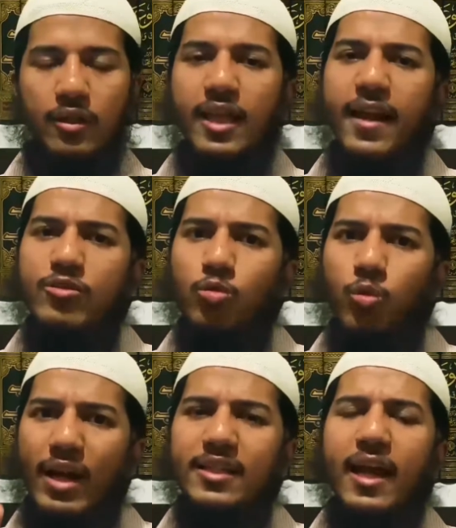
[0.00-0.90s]
There is
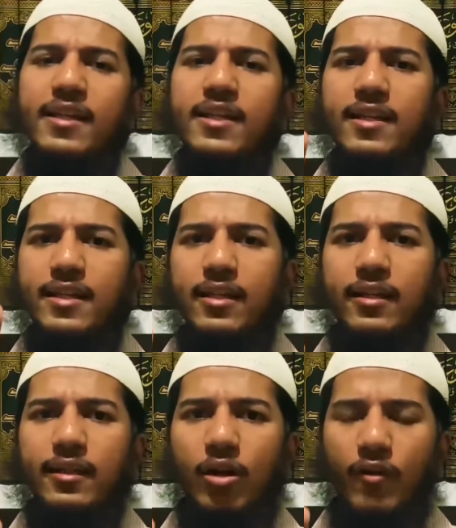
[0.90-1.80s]
one category
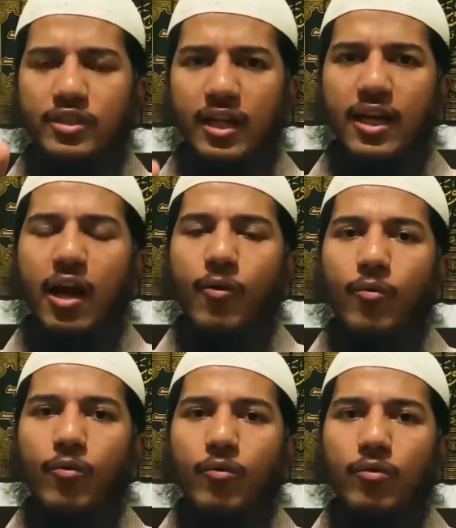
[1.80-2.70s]
of zakah